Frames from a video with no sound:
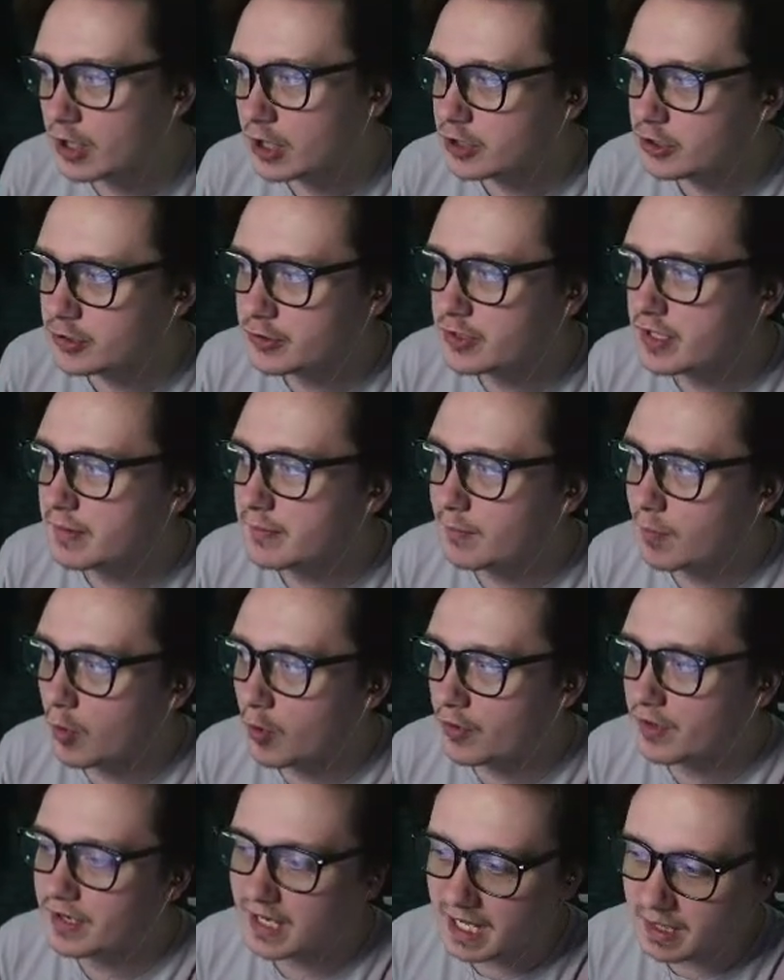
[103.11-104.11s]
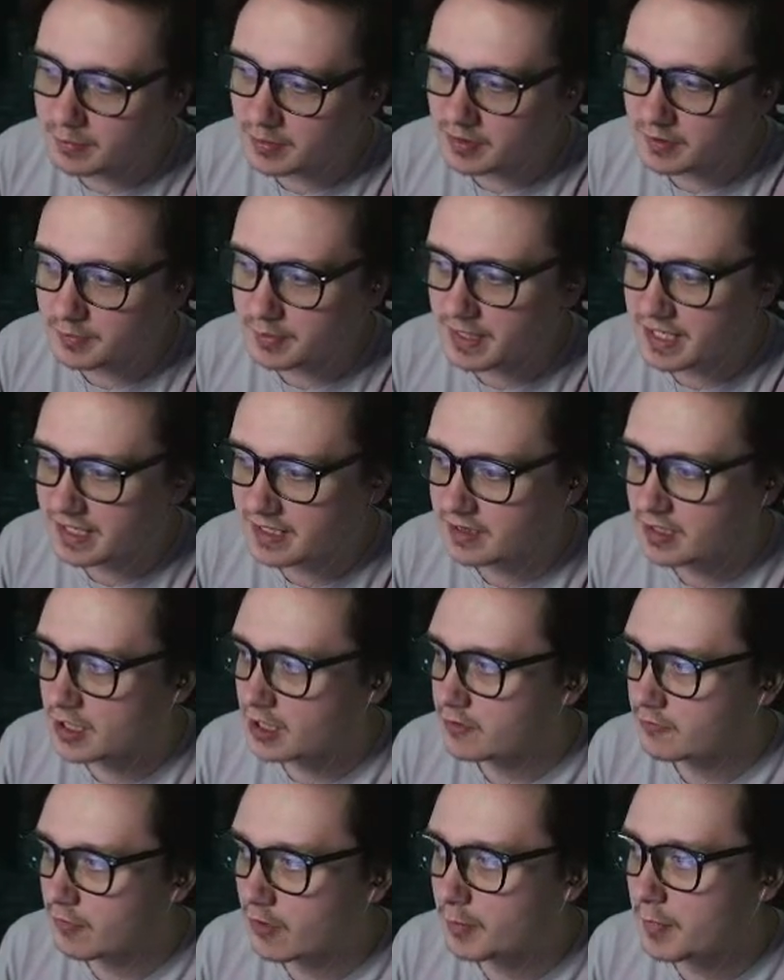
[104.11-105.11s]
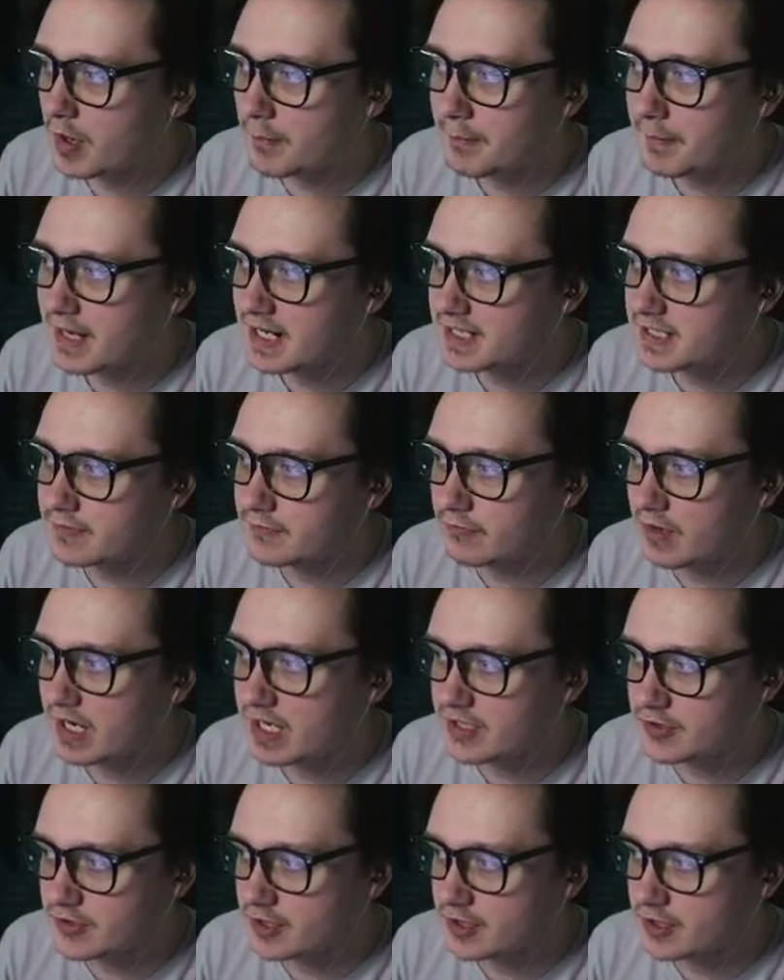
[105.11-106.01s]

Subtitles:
you can more than happily pick from a massive range.